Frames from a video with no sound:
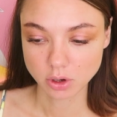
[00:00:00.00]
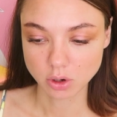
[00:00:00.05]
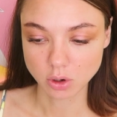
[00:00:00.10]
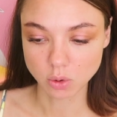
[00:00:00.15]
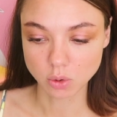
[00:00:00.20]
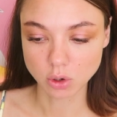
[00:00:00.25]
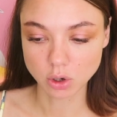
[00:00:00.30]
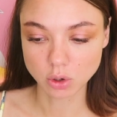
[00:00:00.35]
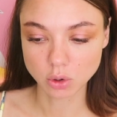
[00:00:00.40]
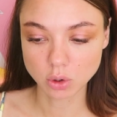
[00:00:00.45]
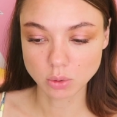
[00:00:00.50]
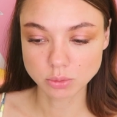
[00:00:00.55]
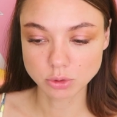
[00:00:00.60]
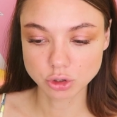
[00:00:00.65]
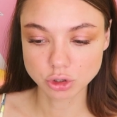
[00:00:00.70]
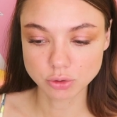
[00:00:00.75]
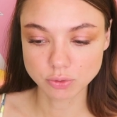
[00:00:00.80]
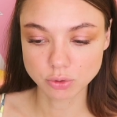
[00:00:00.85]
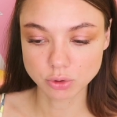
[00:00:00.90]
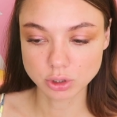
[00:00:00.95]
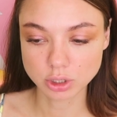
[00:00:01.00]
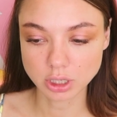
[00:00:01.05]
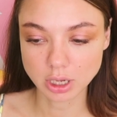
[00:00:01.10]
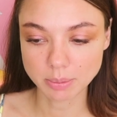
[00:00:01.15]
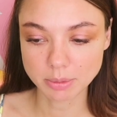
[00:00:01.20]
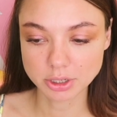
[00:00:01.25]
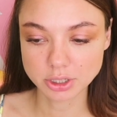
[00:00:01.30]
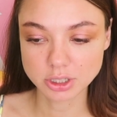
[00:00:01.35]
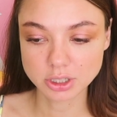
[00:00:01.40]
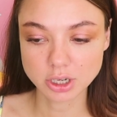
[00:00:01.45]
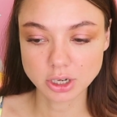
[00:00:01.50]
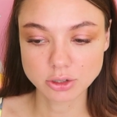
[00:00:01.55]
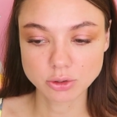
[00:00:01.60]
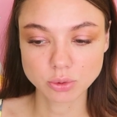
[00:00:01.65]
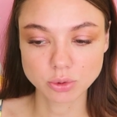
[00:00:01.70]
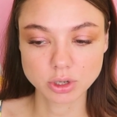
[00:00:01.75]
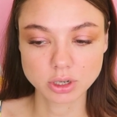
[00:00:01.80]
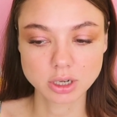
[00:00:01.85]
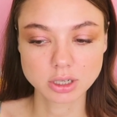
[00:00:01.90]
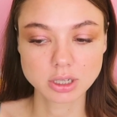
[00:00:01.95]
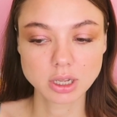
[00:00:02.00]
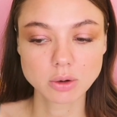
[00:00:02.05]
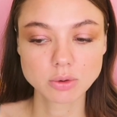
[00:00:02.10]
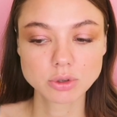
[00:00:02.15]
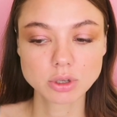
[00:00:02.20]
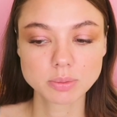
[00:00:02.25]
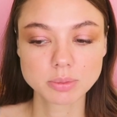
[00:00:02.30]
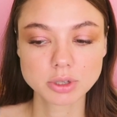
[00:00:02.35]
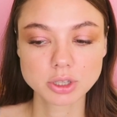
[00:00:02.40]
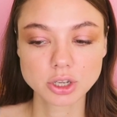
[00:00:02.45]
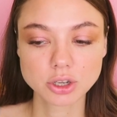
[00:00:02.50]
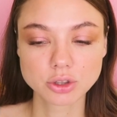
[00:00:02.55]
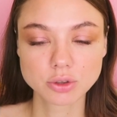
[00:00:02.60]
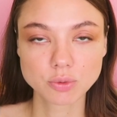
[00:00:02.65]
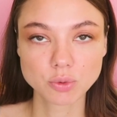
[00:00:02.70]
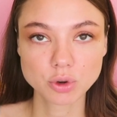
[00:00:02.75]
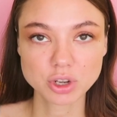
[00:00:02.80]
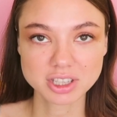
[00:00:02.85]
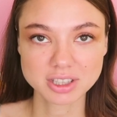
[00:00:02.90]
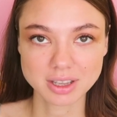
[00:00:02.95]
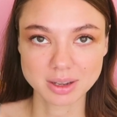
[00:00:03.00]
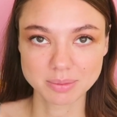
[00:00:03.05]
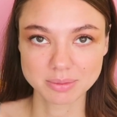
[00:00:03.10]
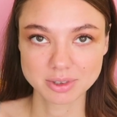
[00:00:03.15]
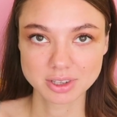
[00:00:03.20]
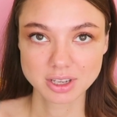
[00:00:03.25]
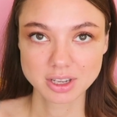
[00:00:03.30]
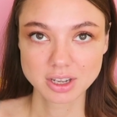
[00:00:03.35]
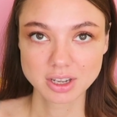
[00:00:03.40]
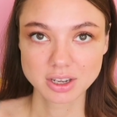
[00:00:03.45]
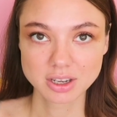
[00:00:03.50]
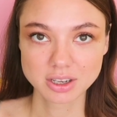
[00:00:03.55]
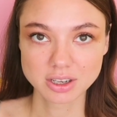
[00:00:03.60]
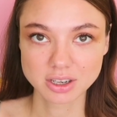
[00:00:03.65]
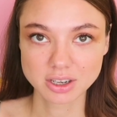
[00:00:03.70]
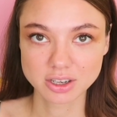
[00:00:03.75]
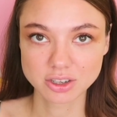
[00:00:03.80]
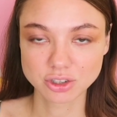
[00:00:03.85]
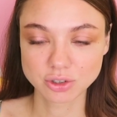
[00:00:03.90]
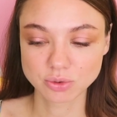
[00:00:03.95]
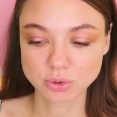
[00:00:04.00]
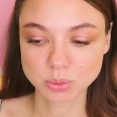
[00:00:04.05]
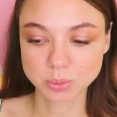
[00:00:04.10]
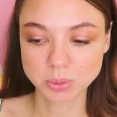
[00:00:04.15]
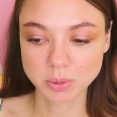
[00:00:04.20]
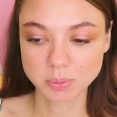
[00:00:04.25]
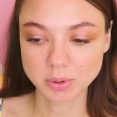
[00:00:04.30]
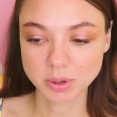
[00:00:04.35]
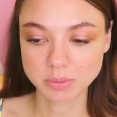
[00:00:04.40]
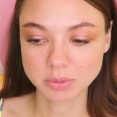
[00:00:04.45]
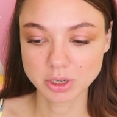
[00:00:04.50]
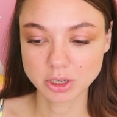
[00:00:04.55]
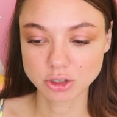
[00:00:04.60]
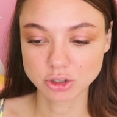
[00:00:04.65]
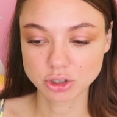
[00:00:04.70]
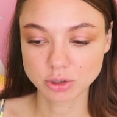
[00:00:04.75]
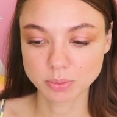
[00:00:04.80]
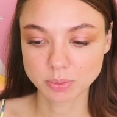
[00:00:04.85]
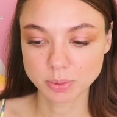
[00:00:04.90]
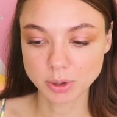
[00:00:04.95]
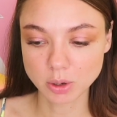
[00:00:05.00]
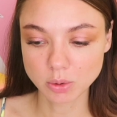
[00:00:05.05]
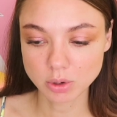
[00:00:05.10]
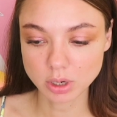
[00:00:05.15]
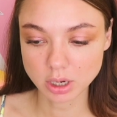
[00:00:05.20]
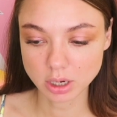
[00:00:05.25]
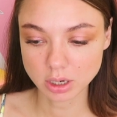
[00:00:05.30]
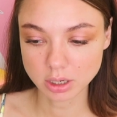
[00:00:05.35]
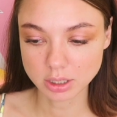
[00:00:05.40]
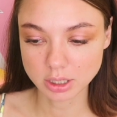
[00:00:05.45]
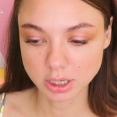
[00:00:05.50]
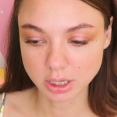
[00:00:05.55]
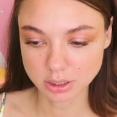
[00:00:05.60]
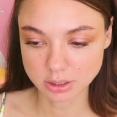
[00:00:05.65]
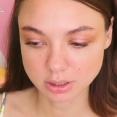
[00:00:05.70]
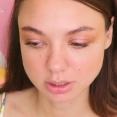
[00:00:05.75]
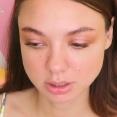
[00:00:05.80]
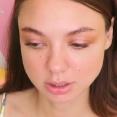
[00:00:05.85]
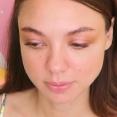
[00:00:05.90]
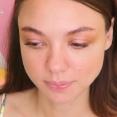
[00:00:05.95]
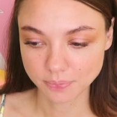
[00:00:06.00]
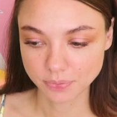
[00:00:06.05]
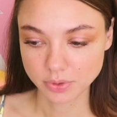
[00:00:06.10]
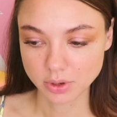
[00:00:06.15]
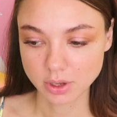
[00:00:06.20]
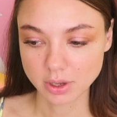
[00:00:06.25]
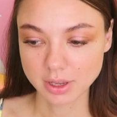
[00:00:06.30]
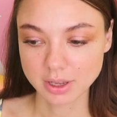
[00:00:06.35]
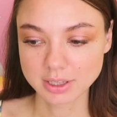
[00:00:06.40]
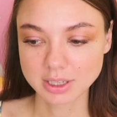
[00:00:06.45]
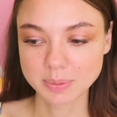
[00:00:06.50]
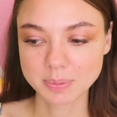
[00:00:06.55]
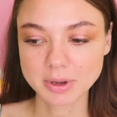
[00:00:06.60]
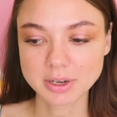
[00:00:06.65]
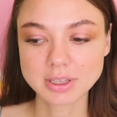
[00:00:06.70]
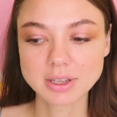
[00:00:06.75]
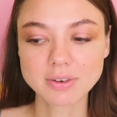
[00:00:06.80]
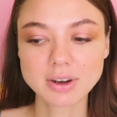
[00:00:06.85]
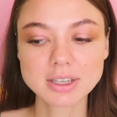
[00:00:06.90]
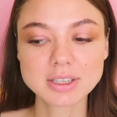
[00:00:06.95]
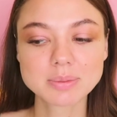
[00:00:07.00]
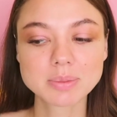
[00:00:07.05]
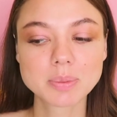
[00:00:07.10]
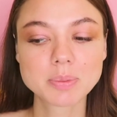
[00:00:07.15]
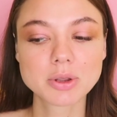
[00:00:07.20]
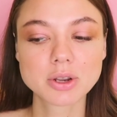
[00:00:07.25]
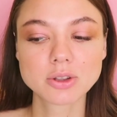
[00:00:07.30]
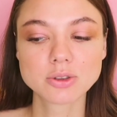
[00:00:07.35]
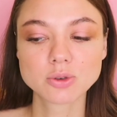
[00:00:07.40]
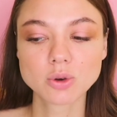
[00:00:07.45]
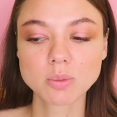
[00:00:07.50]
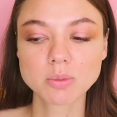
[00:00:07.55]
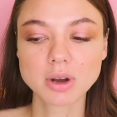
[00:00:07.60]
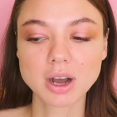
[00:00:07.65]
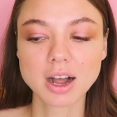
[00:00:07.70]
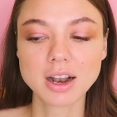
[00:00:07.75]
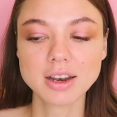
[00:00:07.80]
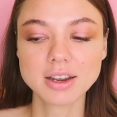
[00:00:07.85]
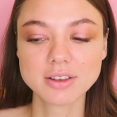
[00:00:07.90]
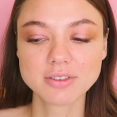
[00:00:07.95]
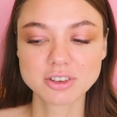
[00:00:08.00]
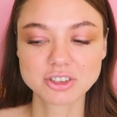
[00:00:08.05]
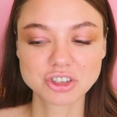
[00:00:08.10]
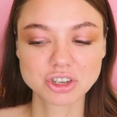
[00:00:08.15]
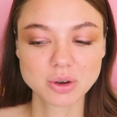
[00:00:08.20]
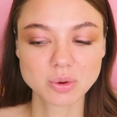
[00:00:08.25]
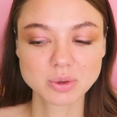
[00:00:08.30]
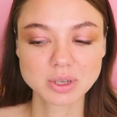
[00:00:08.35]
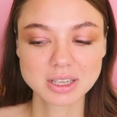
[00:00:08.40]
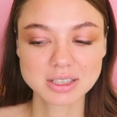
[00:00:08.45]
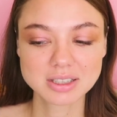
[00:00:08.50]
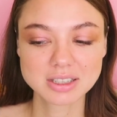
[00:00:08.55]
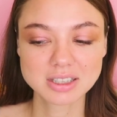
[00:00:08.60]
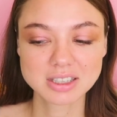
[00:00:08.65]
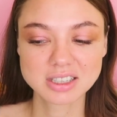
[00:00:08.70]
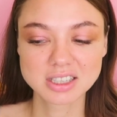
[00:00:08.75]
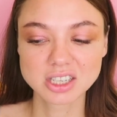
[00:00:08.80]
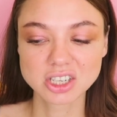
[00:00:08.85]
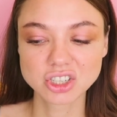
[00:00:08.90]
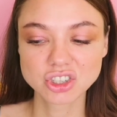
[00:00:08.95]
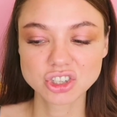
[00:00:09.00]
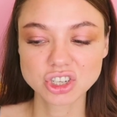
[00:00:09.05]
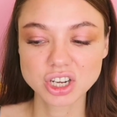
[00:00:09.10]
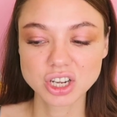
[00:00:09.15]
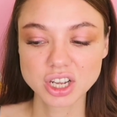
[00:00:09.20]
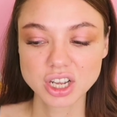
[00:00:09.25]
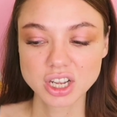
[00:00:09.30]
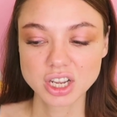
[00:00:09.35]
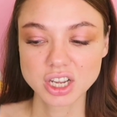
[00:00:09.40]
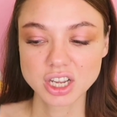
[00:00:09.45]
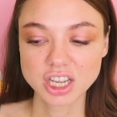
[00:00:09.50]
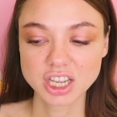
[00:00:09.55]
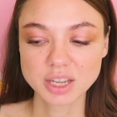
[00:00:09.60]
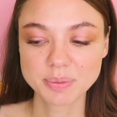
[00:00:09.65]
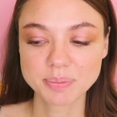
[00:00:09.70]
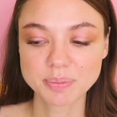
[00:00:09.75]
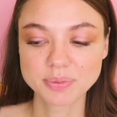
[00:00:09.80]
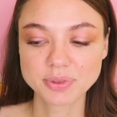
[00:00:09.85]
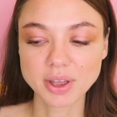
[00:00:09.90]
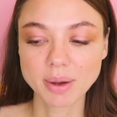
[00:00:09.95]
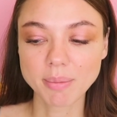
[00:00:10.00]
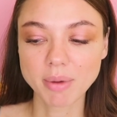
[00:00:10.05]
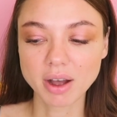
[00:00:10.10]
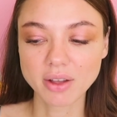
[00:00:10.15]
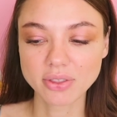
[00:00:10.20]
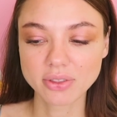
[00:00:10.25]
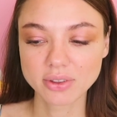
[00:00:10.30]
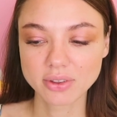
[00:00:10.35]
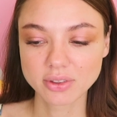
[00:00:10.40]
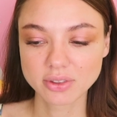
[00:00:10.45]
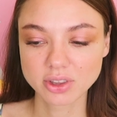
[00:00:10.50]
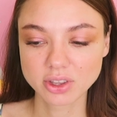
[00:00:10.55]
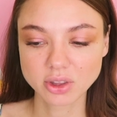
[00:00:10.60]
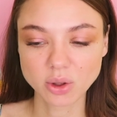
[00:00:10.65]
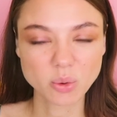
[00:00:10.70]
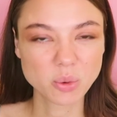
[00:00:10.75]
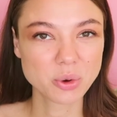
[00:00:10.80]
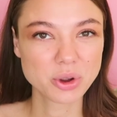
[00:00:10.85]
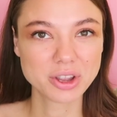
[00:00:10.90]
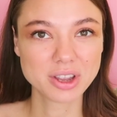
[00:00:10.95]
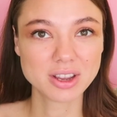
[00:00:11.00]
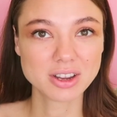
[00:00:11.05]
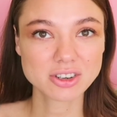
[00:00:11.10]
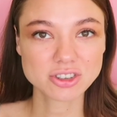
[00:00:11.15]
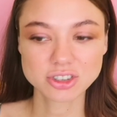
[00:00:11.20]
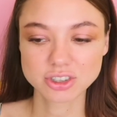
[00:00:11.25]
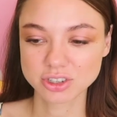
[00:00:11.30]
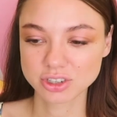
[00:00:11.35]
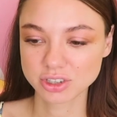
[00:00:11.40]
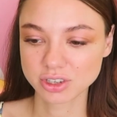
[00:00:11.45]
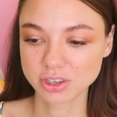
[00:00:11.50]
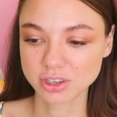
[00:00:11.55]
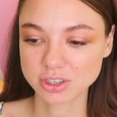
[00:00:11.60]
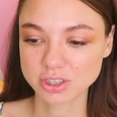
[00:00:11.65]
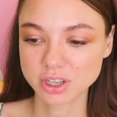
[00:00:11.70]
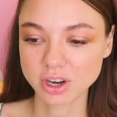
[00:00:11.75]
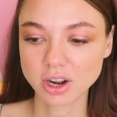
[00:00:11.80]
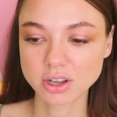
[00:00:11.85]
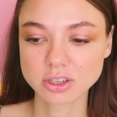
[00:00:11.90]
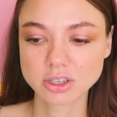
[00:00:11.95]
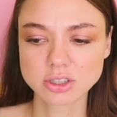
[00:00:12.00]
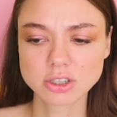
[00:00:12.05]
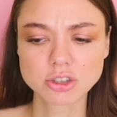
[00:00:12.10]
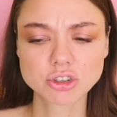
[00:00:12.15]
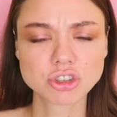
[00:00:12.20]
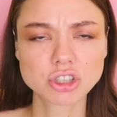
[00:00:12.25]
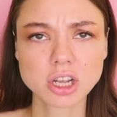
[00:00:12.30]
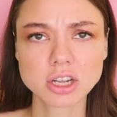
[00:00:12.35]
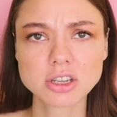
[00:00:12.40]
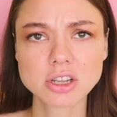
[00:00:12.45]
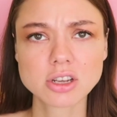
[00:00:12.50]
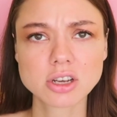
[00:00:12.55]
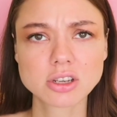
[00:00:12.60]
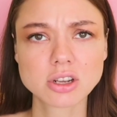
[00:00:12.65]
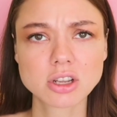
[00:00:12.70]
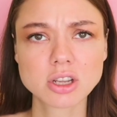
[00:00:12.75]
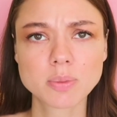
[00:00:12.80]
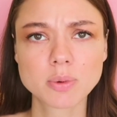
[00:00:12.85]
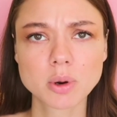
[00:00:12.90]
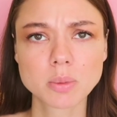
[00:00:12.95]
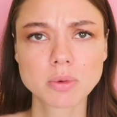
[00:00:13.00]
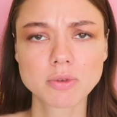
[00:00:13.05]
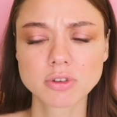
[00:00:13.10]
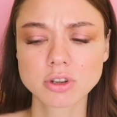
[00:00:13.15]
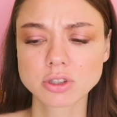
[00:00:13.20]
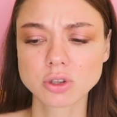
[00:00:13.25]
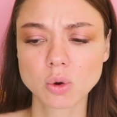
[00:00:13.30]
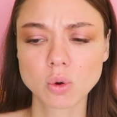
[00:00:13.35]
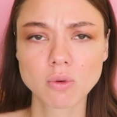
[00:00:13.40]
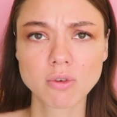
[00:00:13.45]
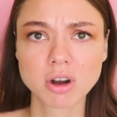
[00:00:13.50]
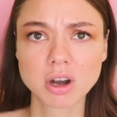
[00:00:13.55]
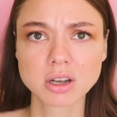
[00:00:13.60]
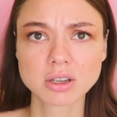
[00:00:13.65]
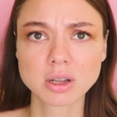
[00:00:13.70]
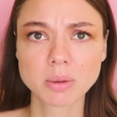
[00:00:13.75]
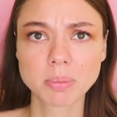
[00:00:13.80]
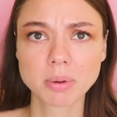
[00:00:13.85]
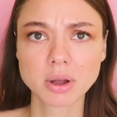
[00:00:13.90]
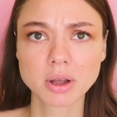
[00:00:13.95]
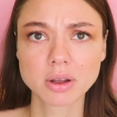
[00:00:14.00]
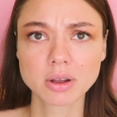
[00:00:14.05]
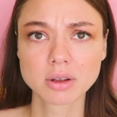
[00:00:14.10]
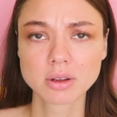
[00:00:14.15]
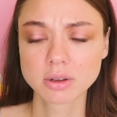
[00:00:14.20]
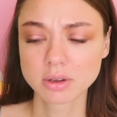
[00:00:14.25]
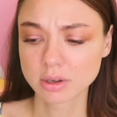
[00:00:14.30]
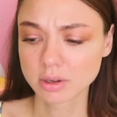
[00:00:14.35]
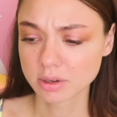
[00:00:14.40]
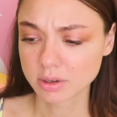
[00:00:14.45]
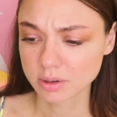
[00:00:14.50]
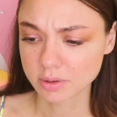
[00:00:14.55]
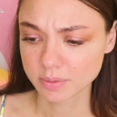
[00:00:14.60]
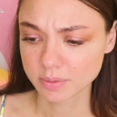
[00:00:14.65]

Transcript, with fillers: What a big belly! And there is only one kitten. It was smaller when she had two kittens in there. Pill is done. Now let's eat olive here, cheese and tomato. Pretty unusual mix. I've never tried that kind of canapé before.